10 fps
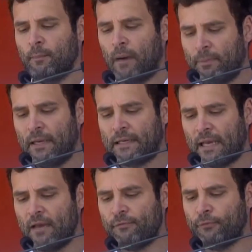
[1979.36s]
public
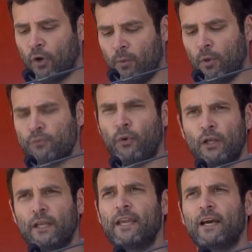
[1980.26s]
life for almost
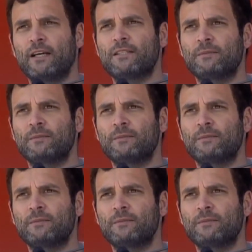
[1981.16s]
40 years.